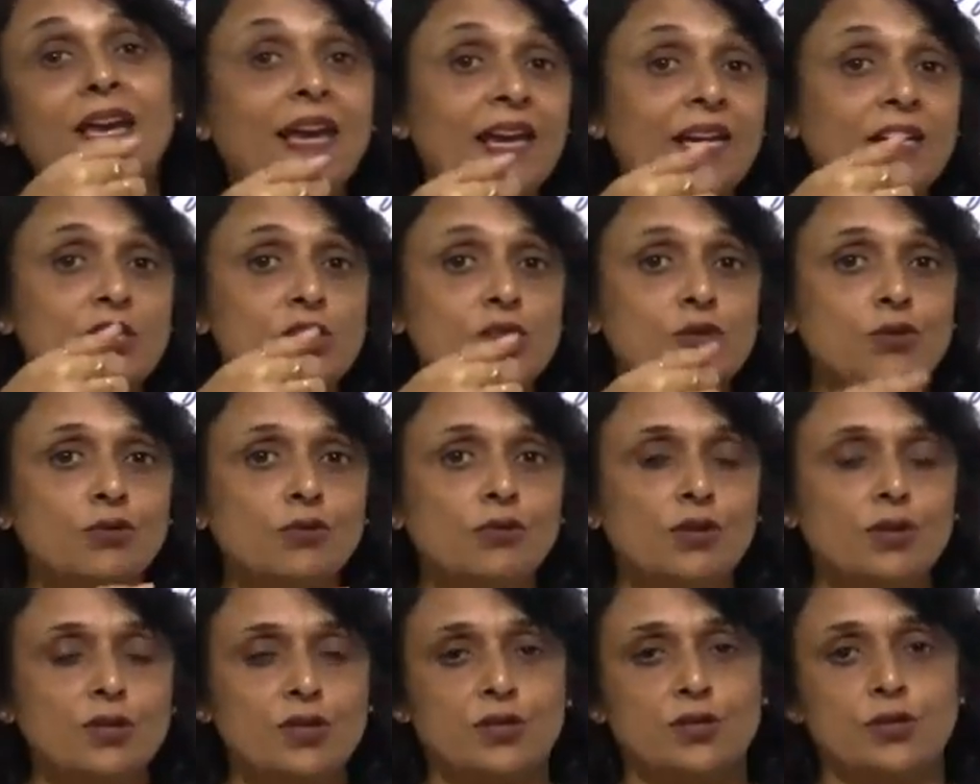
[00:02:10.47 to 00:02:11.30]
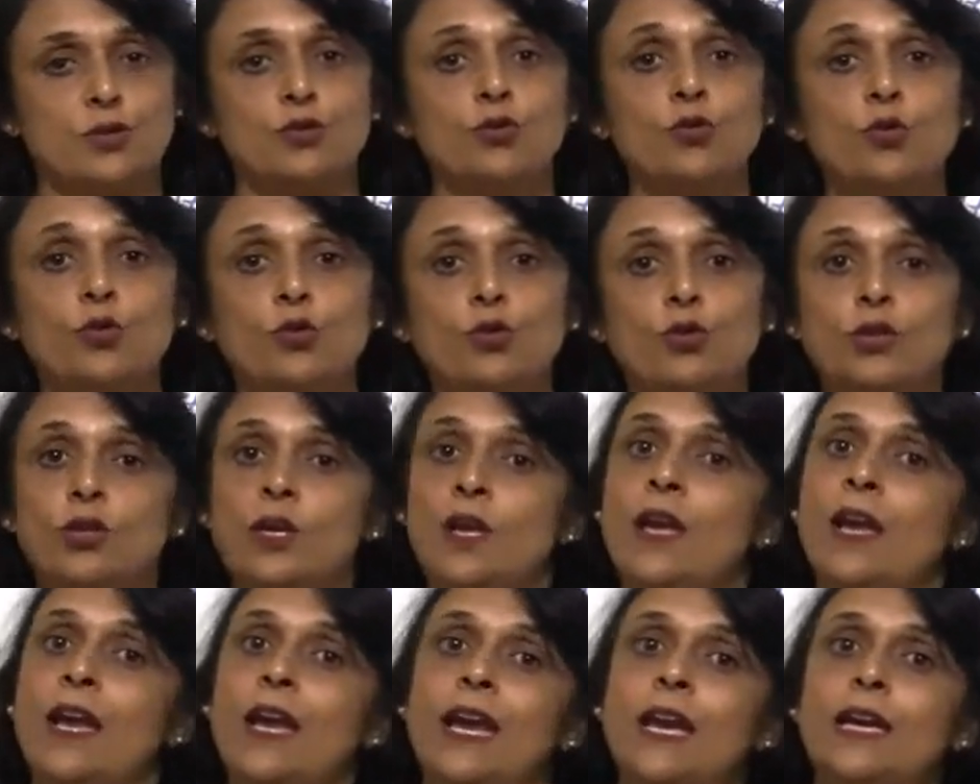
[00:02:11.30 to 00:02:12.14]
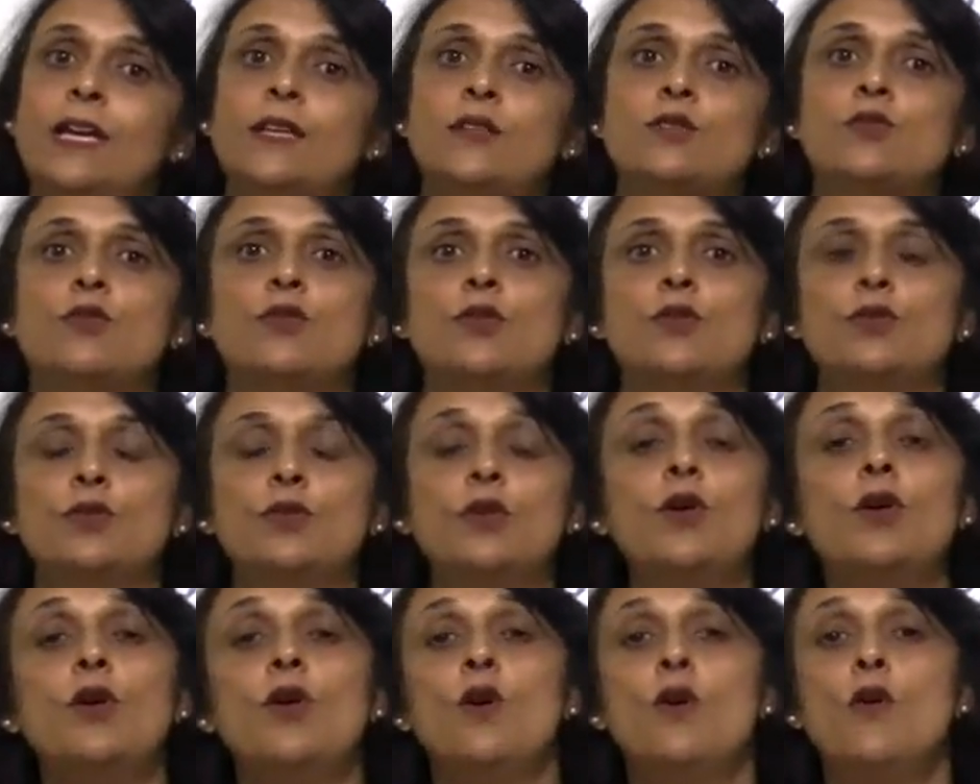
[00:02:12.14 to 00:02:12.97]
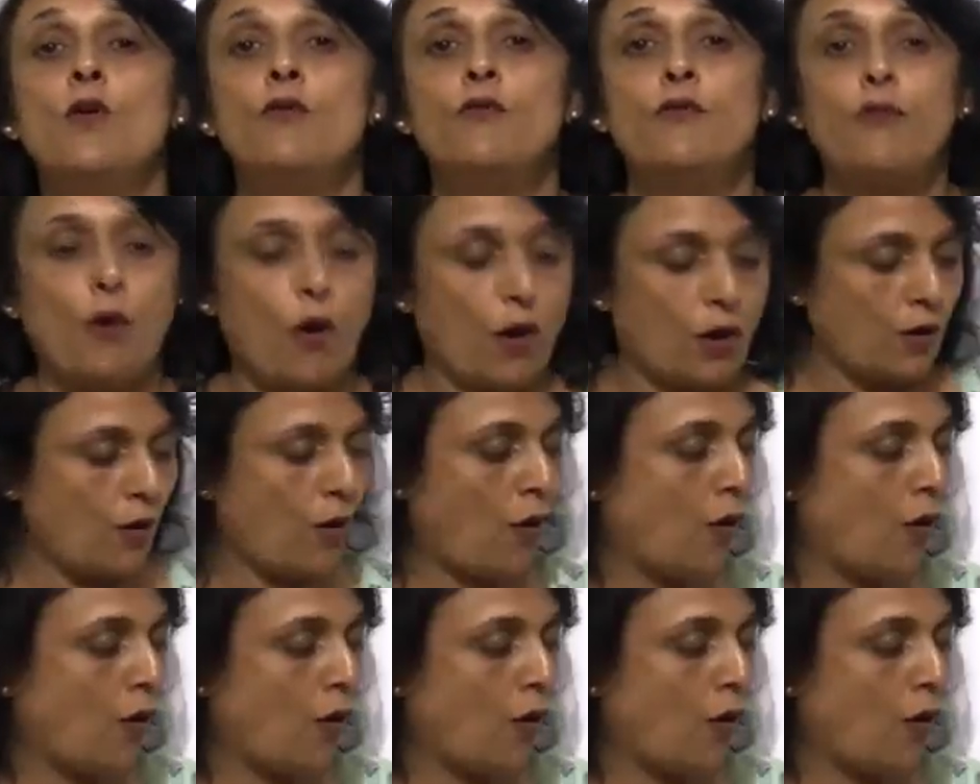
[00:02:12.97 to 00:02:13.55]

hits to this tooth, it is going to fall